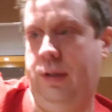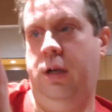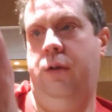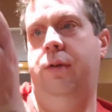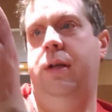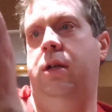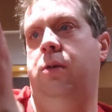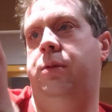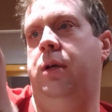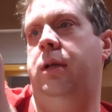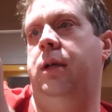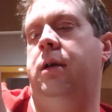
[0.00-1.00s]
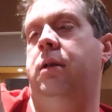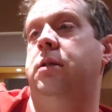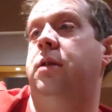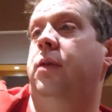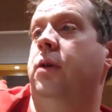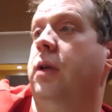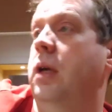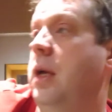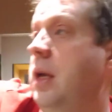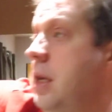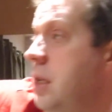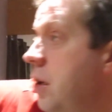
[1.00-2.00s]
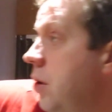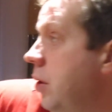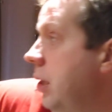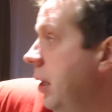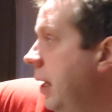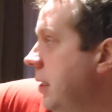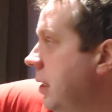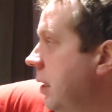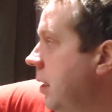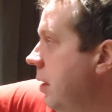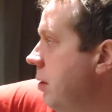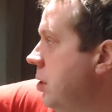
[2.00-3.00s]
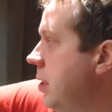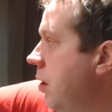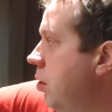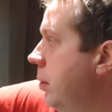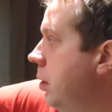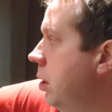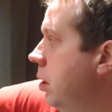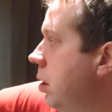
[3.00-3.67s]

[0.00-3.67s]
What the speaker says: I can't read it upside down. Let's have a look. Oh, the lighting in here is terrible.